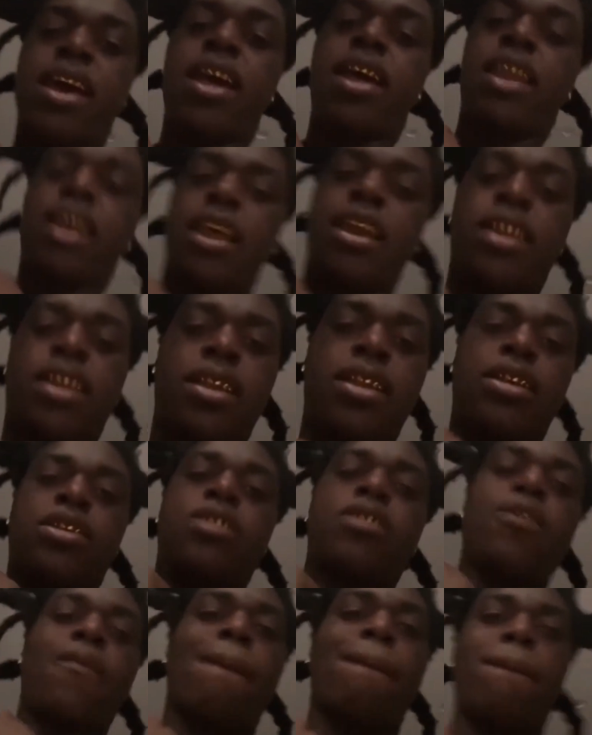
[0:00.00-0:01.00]
mad at a
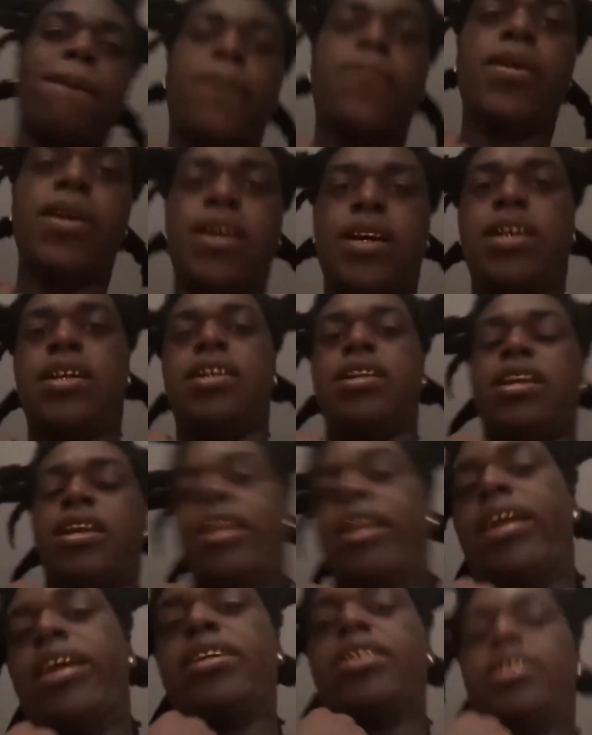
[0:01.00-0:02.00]
nigga or
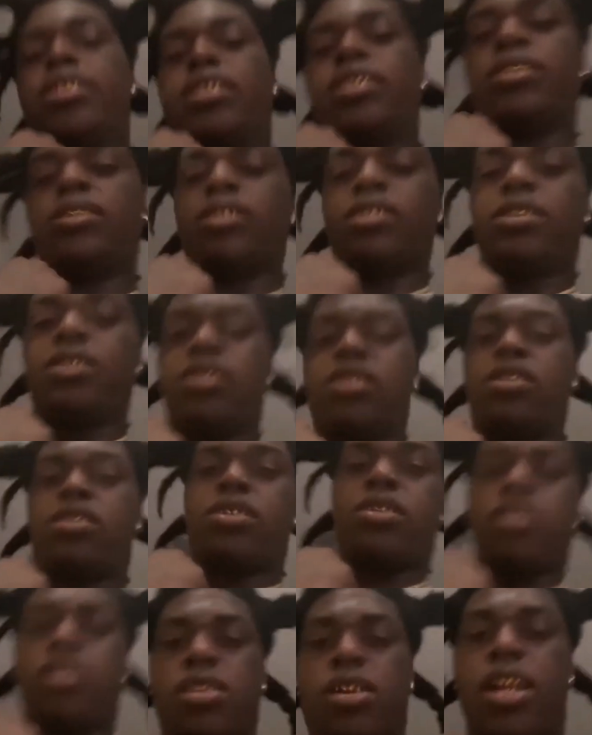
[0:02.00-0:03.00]
none of that shit.
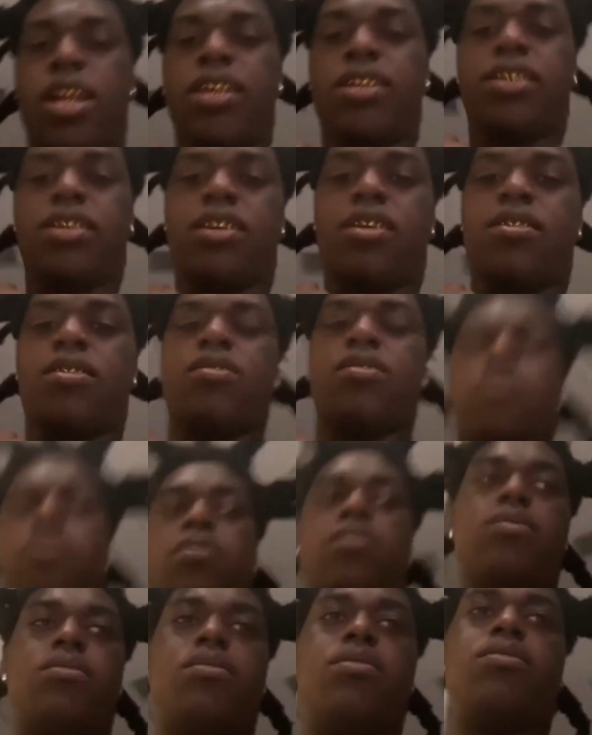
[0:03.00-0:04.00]
That's
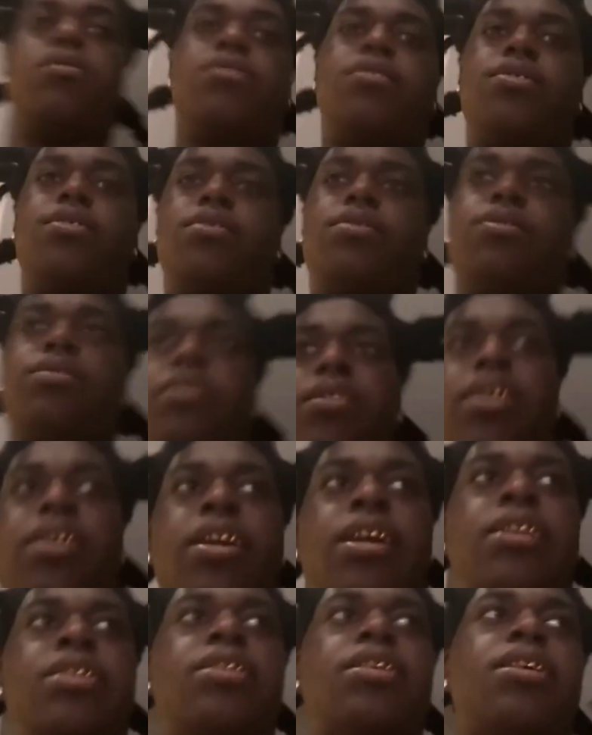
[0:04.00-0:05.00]
all. So I
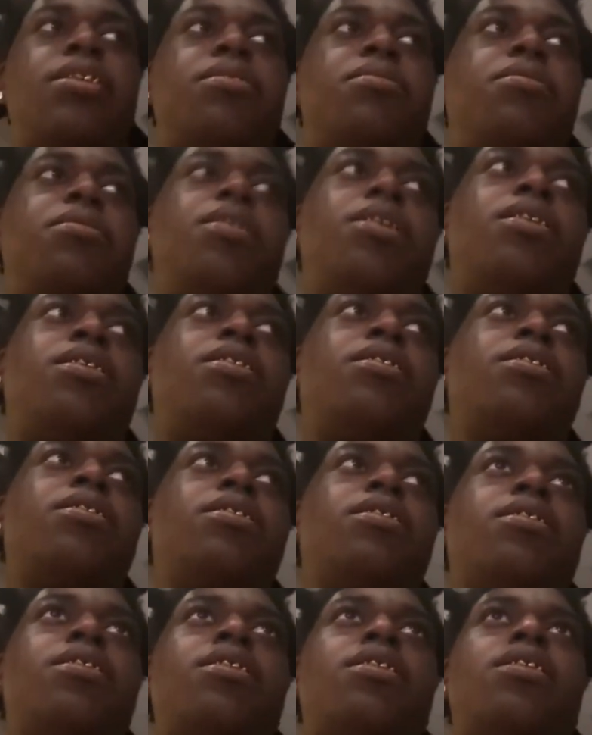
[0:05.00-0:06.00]
guess I could be
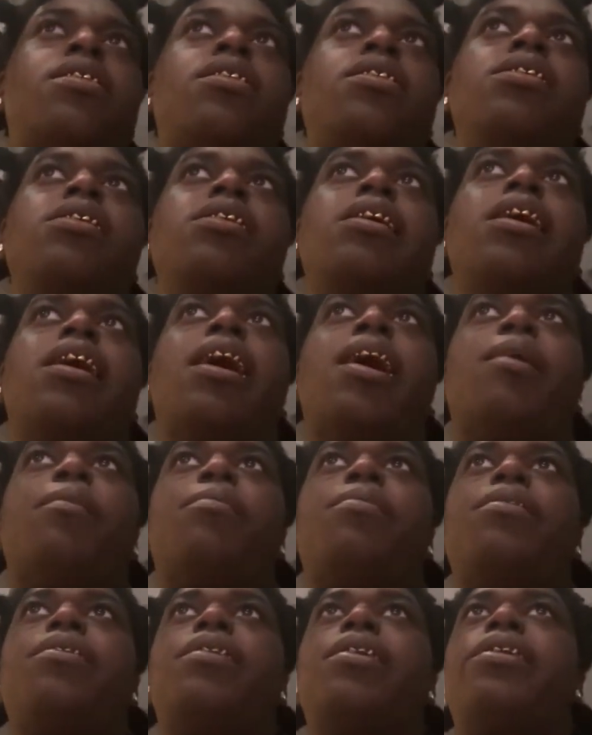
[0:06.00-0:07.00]

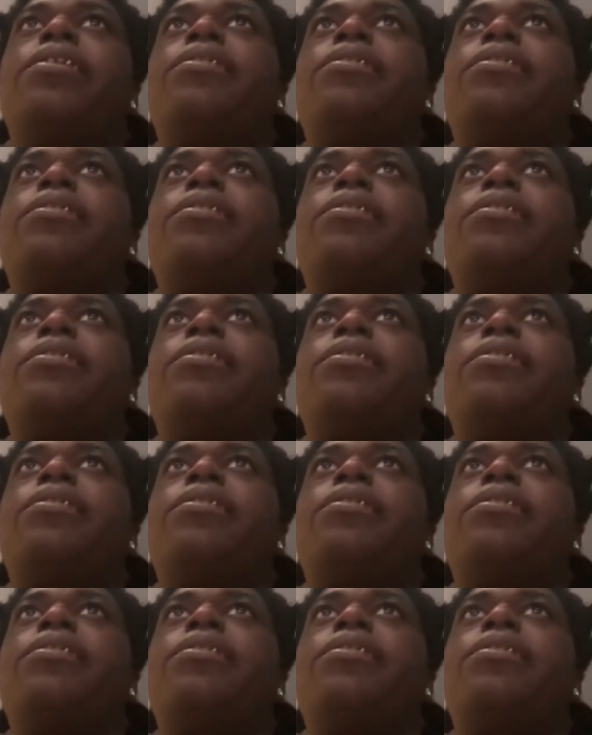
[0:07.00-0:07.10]
happy